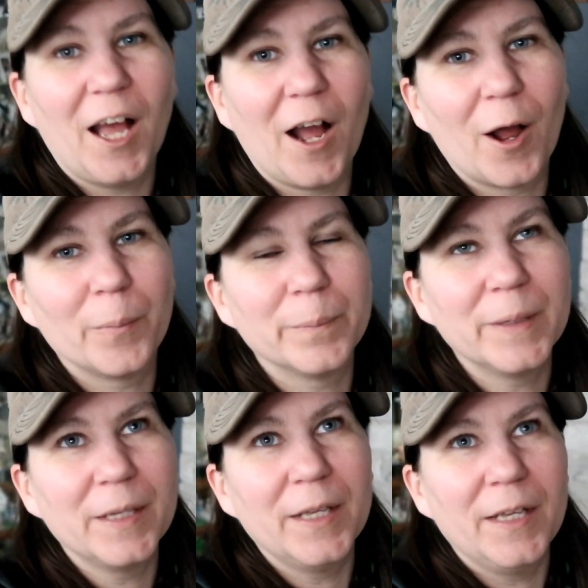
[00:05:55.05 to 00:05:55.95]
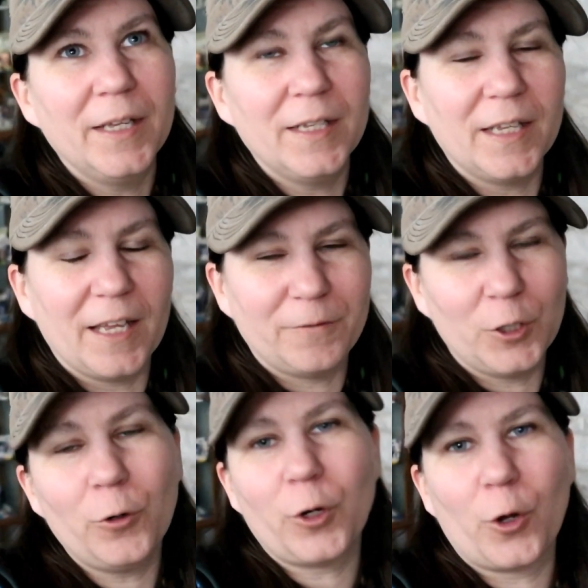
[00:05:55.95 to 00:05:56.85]
Um, if
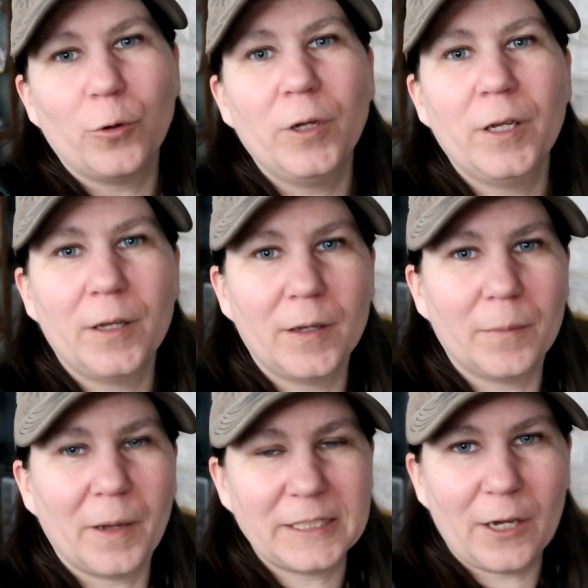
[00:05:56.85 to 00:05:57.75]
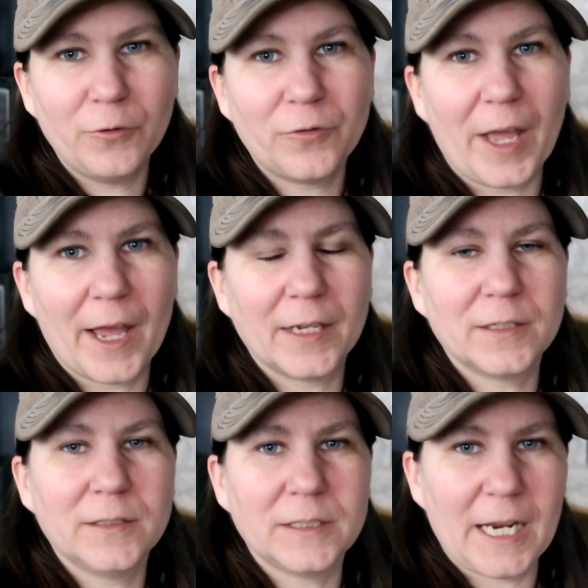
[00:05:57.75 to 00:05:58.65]
you don't know, myself
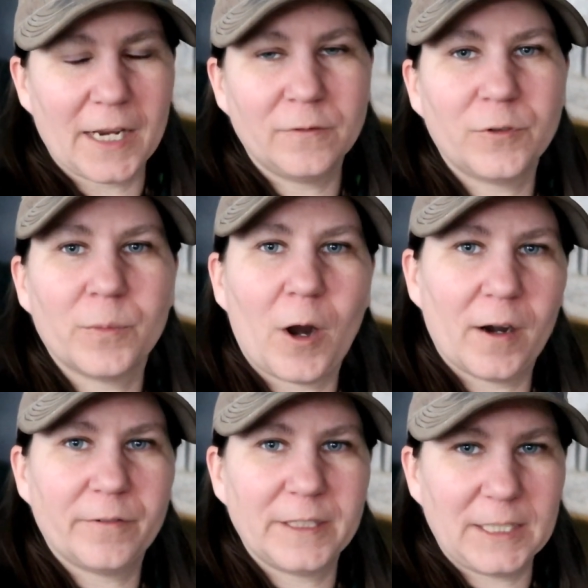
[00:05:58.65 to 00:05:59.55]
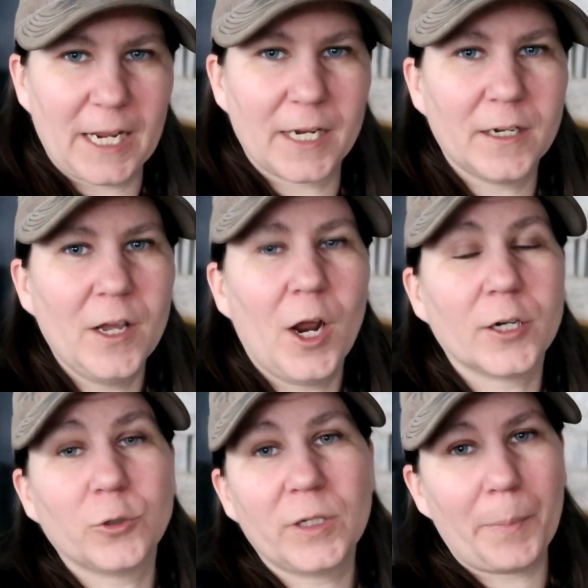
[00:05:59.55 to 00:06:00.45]
and Dan from RFS Dan
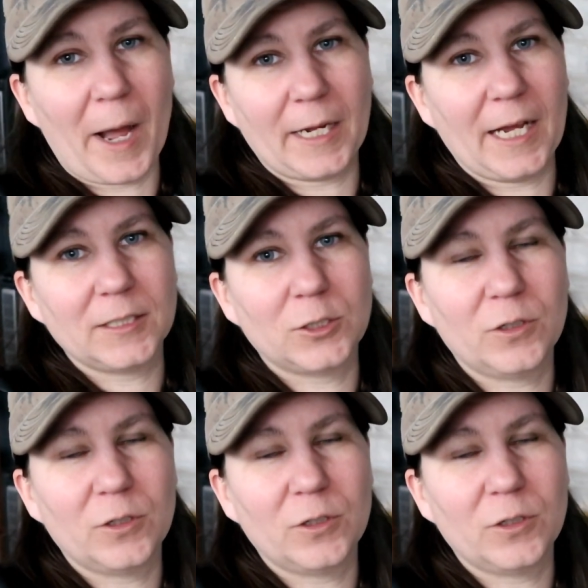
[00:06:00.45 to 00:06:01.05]
are doing a podcast.